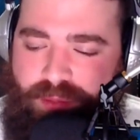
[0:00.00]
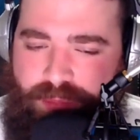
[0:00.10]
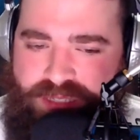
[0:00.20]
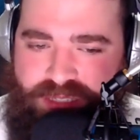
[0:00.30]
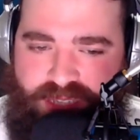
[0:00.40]

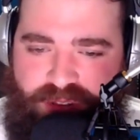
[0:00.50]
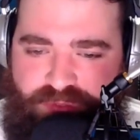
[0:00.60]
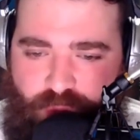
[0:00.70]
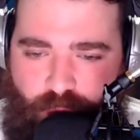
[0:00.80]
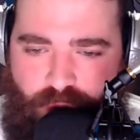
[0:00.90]
Pistons get a
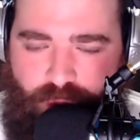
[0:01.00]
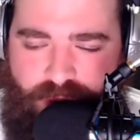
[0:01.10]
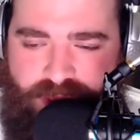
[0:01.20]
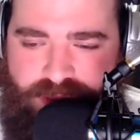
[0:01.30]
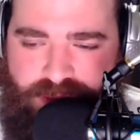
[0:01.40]
few more
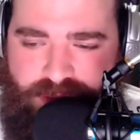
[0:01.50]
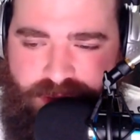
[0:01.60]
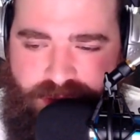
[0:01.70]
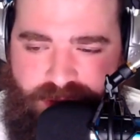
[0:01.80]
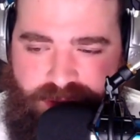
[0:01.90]
wins.
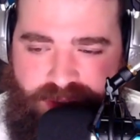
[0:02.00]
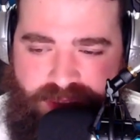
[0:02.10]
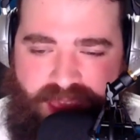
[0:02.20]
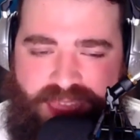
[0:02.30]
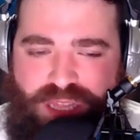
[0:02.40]

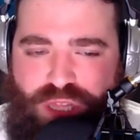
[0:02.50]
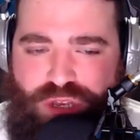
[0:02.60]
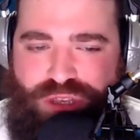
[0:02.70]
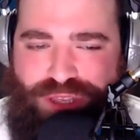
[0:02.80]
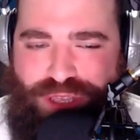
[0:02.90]
They
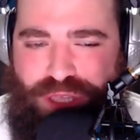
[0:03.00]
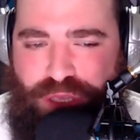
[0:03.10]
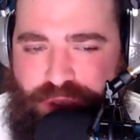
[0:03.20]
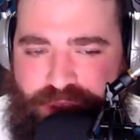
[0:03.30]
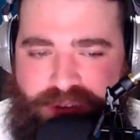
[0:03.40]
look
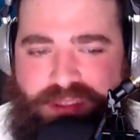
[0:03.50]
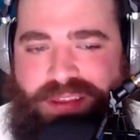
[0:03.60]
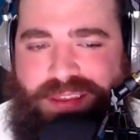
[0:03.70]
good